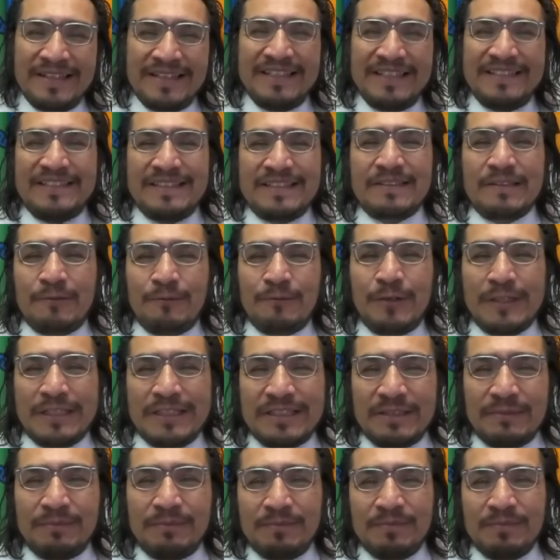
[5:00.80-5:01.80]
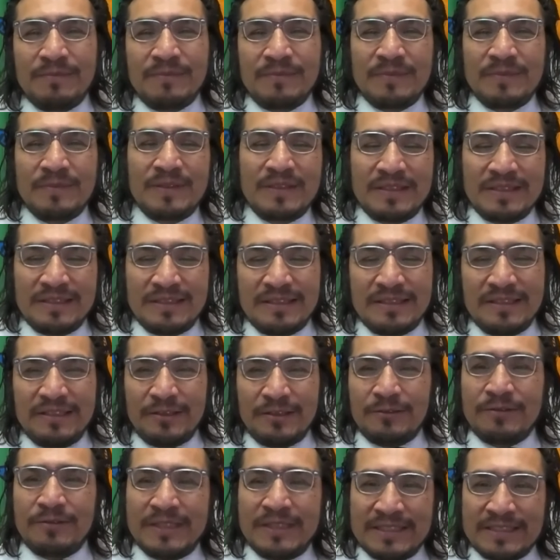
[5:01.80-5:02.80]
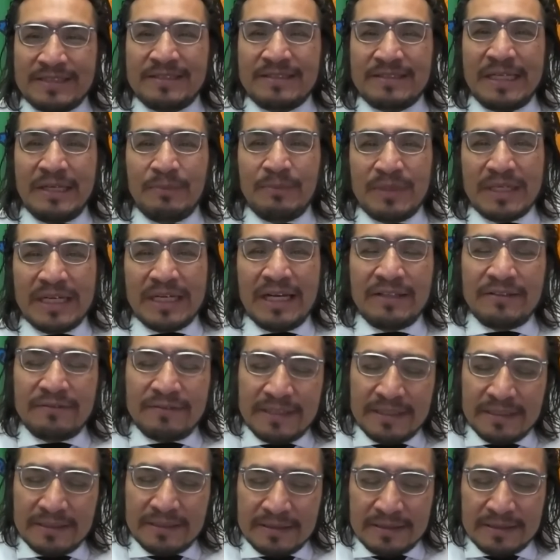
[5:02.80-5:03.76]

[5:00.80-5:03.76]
this is one of the, this type of gathering.